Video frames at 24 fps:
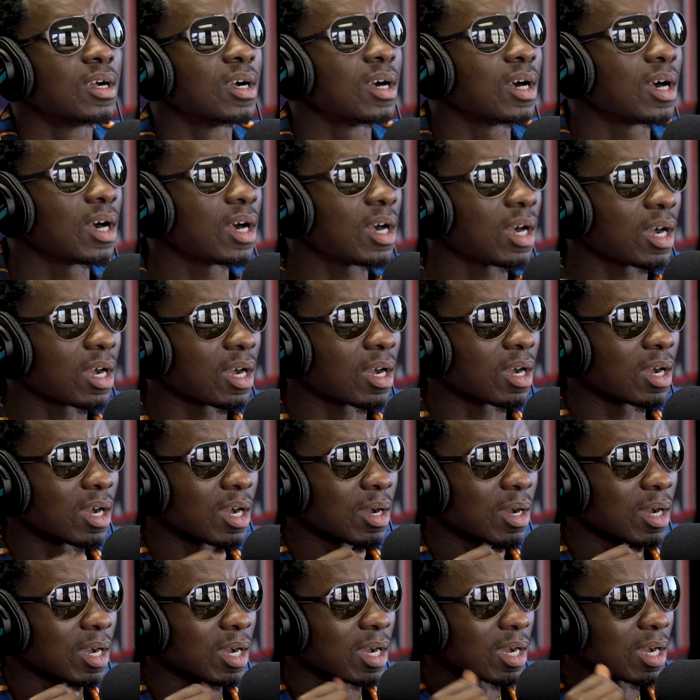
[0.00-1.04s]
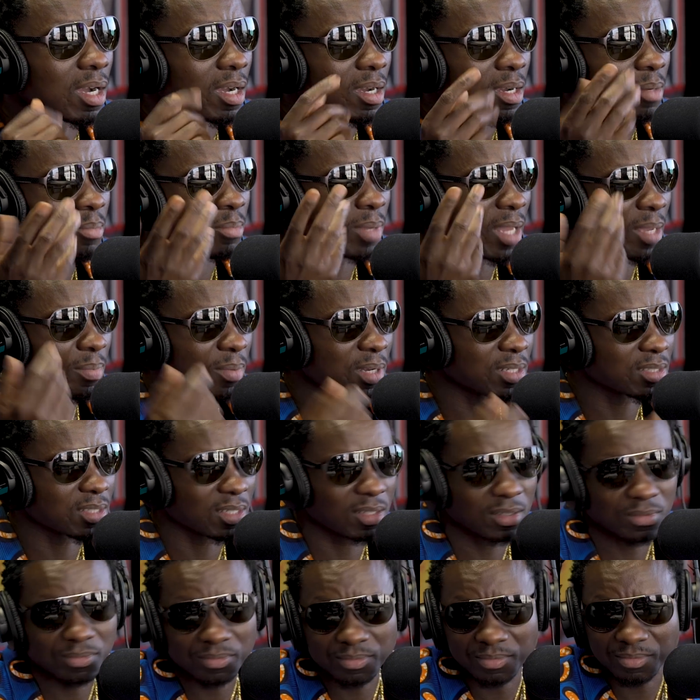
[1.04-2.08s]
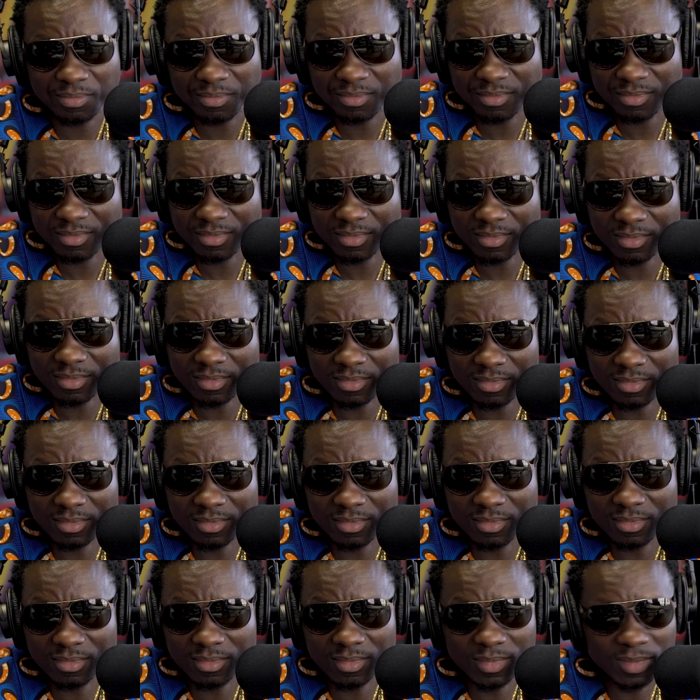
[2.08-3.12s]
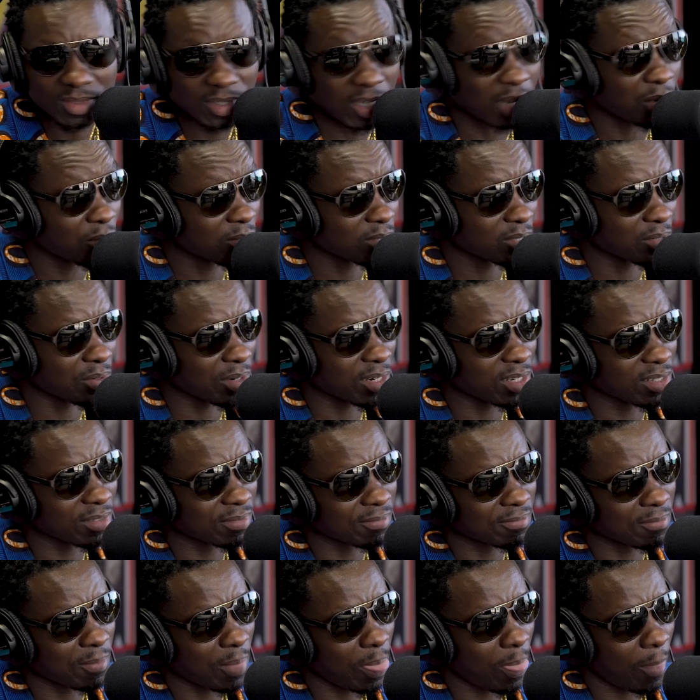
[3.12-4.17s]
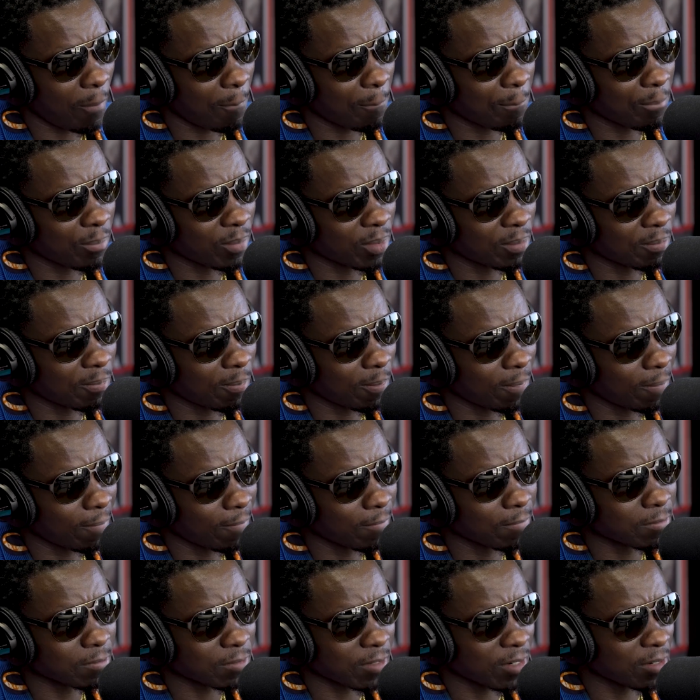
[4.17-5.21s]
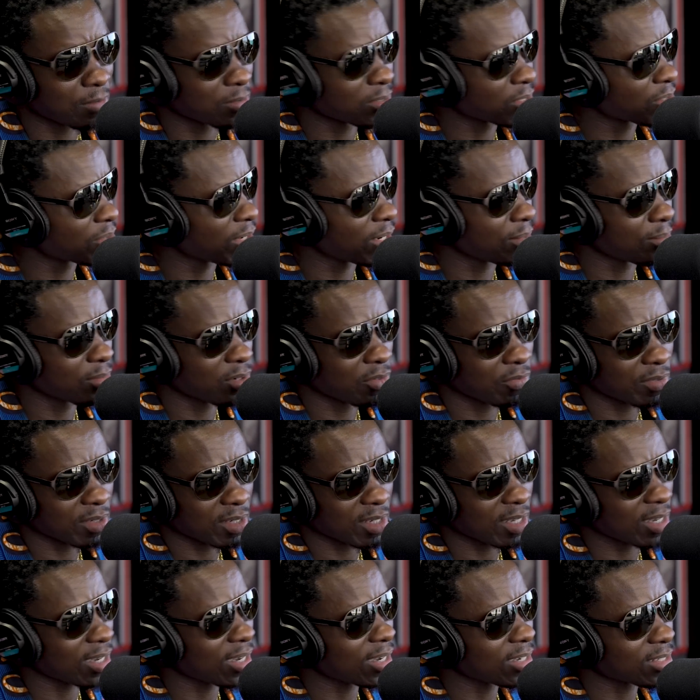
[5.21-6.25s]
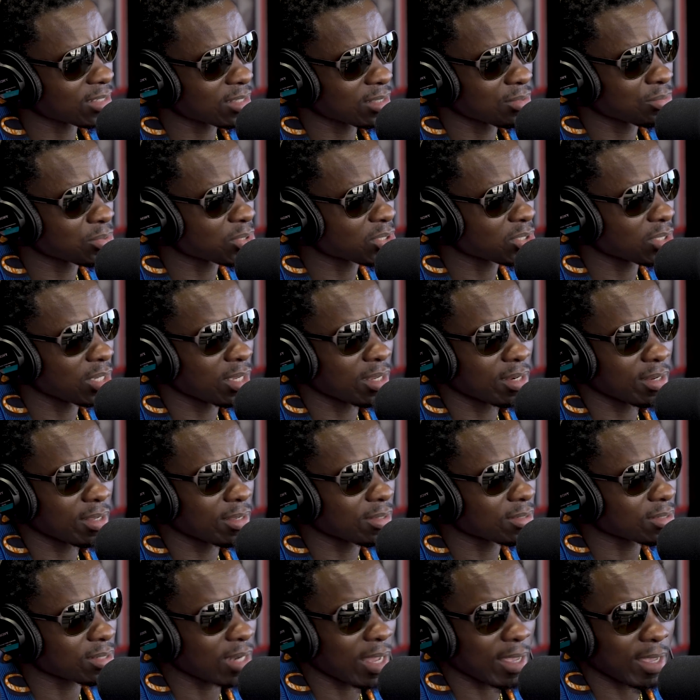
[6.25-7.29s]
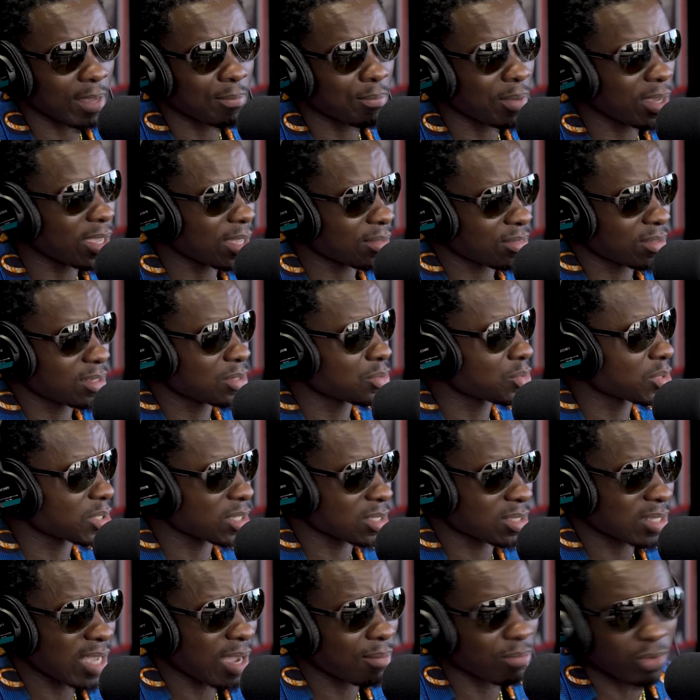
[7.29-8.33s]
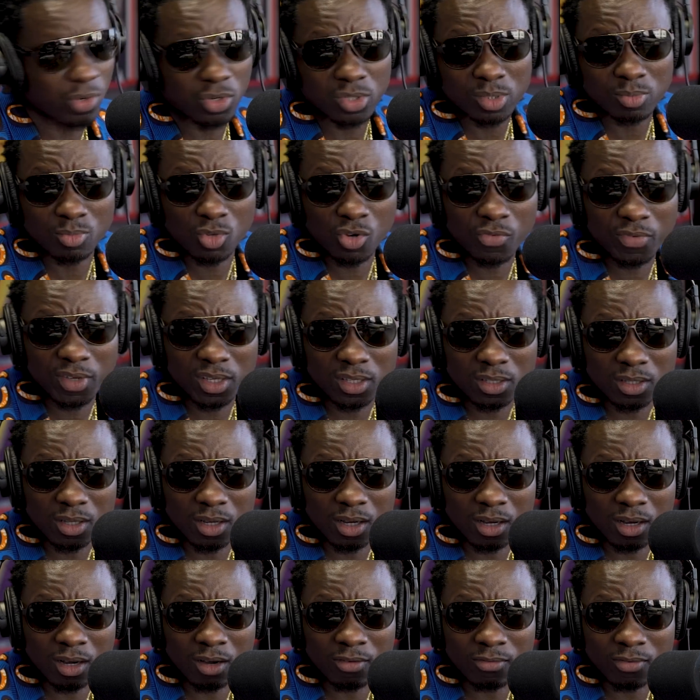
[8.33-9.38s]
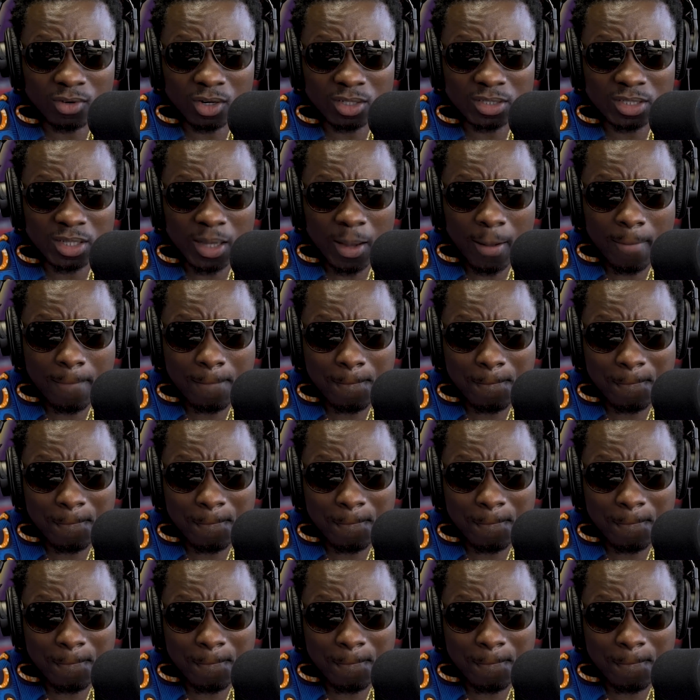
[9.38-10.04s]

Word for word: Uh, Black Panther. Oh, what'd you think? That was great. So amazing. It was great. It was a great movie. Gosh, it was, and it's like I think it was a top gross movie. Yeah. Oh, yes. Yeah, so what, yeah, did man. your